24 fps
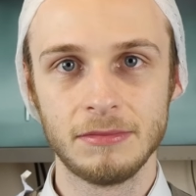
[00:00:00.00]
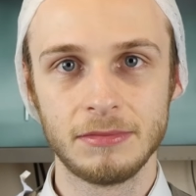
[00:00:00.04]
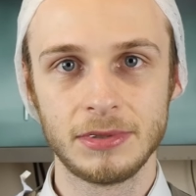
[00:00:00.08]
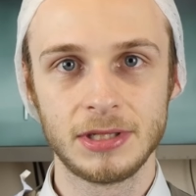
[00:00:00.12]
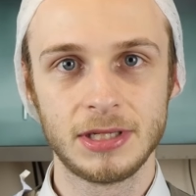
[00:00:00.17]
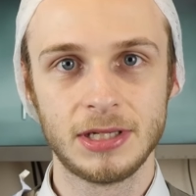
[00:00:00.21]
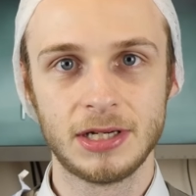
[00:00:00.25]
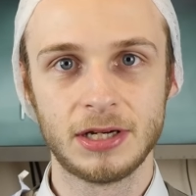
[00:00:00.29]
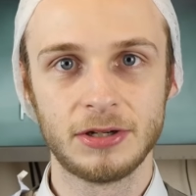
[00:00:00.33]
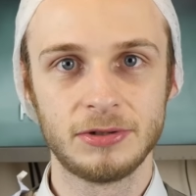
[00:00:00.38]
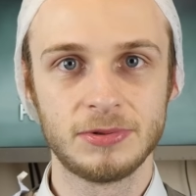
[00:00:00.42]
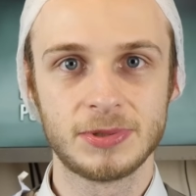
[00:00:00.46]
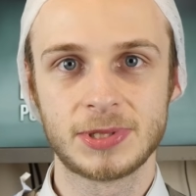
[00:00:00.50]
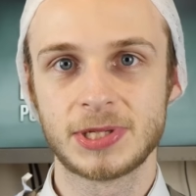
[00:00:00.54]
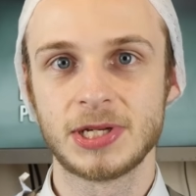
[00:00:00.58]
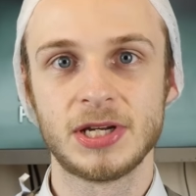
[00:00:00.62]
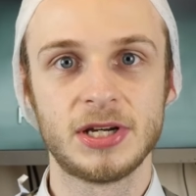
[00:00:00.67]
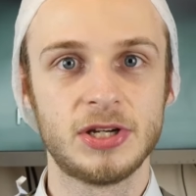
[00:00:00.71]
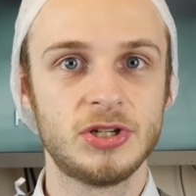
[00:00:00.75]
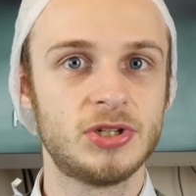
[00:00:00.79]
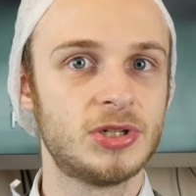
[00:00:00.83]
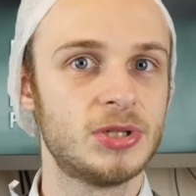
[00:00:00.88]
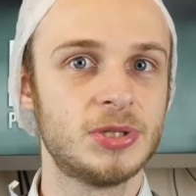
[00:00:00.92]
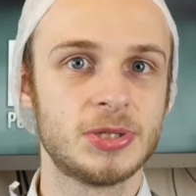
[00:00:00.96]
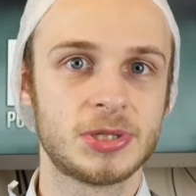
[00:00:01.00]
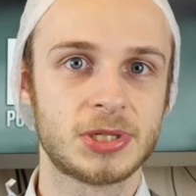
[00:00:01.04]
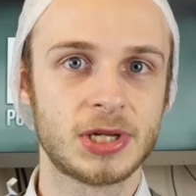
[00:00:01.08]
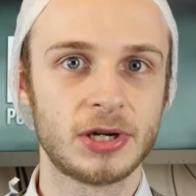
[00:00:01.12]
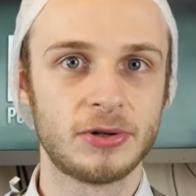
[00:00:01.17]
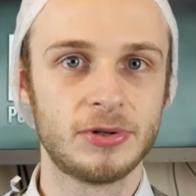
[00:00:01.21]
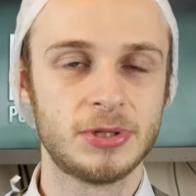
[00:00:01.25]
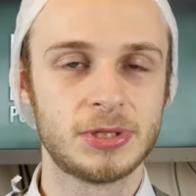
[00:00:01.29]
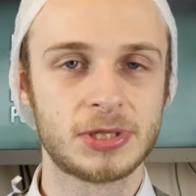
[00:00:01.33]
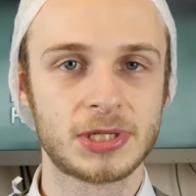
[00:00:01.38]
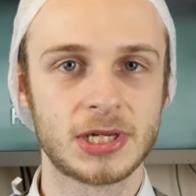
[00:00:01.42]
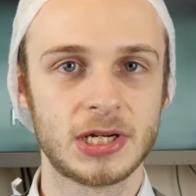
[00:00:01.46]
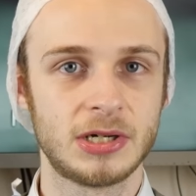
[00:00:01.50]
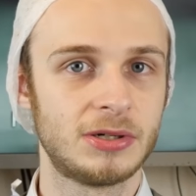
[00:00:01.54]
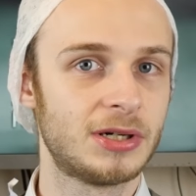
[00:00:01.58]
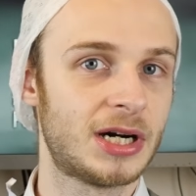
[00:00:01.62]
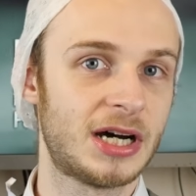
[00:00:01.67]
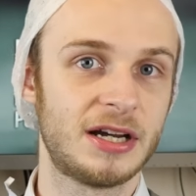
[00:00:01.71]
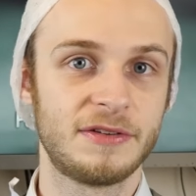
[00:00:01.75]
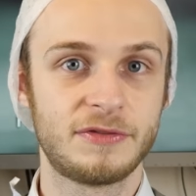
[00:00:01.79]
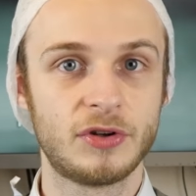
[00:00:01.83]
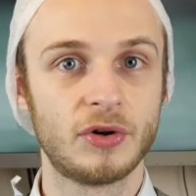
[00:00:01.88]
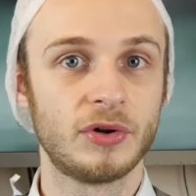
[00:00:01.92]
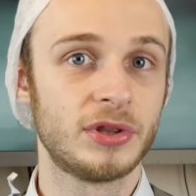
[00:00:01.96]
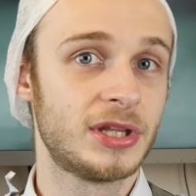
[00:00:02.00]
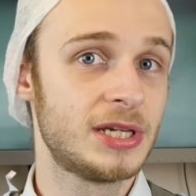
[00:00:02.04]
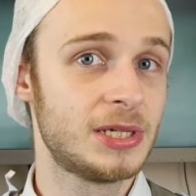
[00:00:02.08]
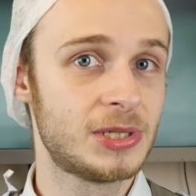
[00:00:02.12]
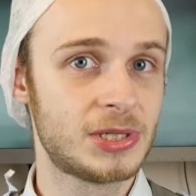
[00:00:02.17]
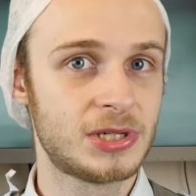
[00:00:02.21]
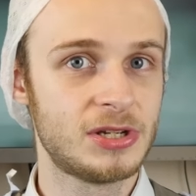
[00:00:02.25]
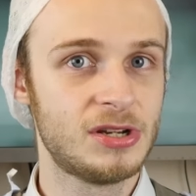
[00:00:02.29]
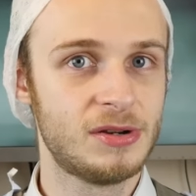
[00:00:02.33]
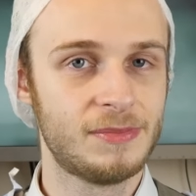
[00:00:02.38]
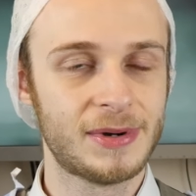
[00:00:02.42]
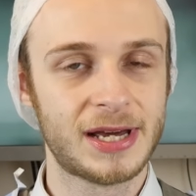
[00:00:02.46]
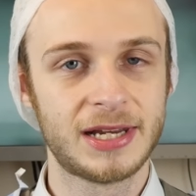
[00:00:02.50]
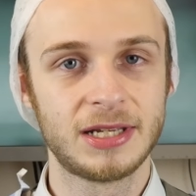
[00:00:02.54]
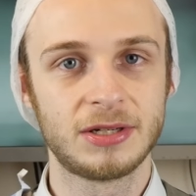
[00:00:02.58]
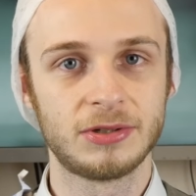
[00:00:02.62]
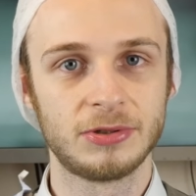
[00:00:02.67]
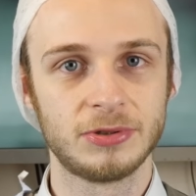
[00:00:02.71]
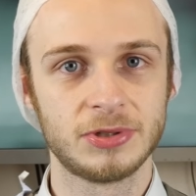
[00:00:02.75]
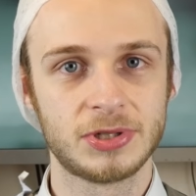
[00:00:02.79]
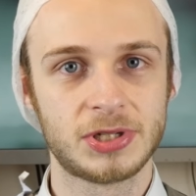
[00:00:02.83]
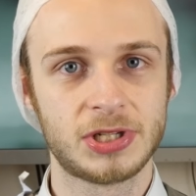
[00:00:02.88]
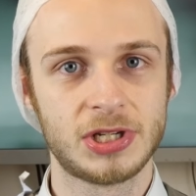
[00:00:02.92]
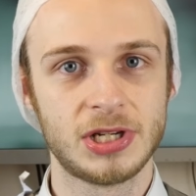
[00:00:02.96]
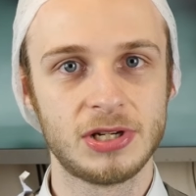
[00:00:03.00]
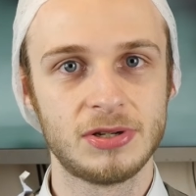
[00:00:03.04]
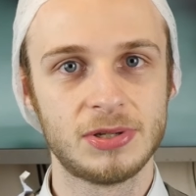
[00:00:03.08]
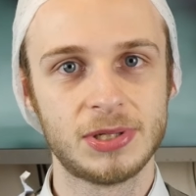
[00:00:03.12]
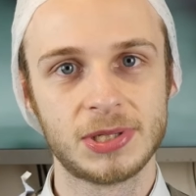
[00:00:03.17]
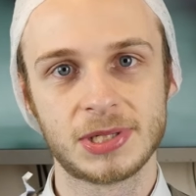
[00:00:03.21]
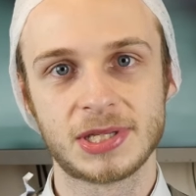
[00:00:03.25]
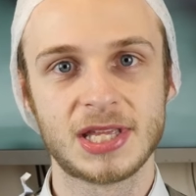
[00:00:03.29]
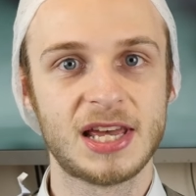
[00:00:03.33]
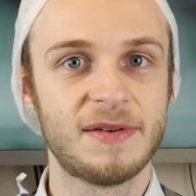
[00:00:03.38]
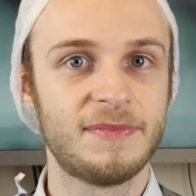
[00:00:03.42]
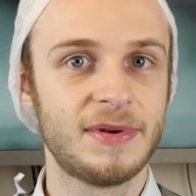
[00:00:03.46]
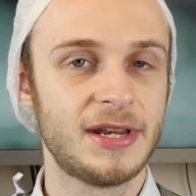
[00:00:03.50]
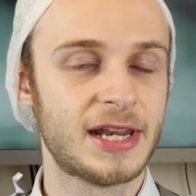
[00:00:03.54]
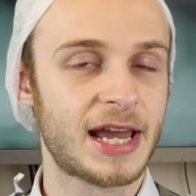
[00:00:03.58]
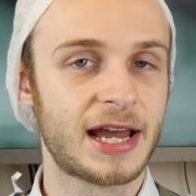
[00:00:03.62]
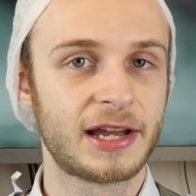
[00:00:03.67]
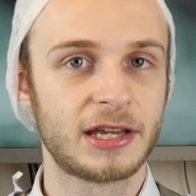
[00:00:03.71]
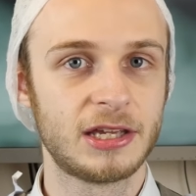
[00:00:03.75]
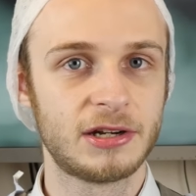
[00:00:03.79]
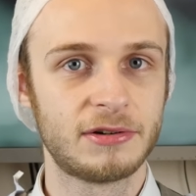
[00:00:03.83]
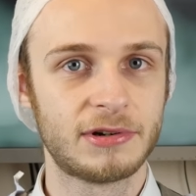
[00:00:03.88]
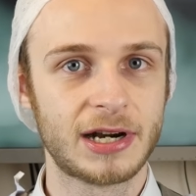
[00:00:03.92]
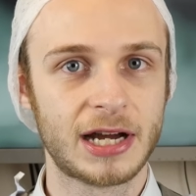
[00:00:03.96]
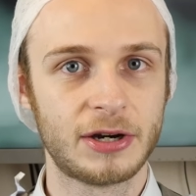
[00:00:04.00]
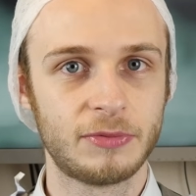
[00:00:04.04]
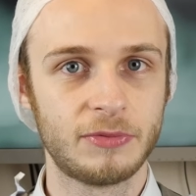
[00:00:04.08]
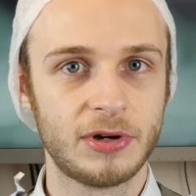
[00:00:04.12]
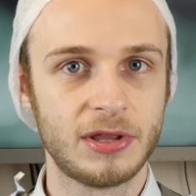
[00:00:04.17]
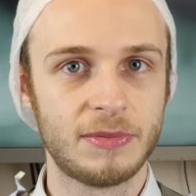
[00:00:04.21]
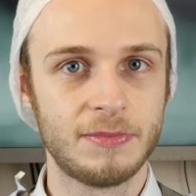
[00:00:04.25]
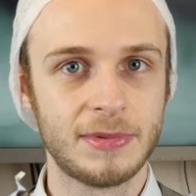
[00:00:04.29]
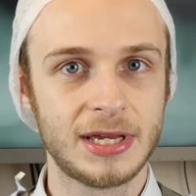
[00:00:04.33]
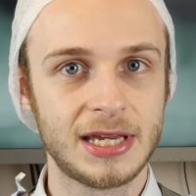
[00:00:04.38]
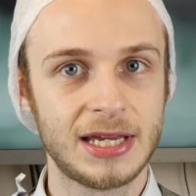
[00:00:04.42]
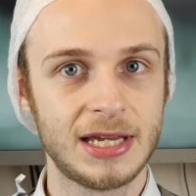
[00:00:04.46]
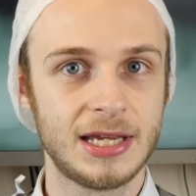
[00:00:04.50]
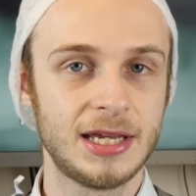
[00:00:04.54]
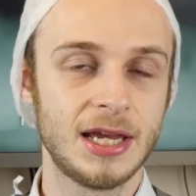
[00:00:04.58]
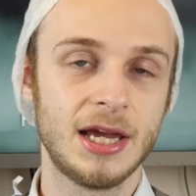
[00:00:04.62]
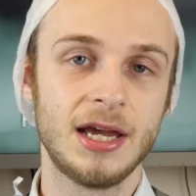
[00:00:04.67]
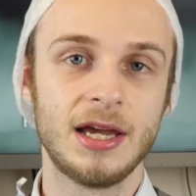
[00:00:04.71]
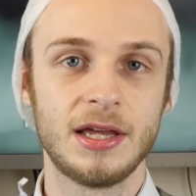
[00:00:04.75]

you know, surgeon so-and-so, I've got these two medical students, they've been hanging around with me,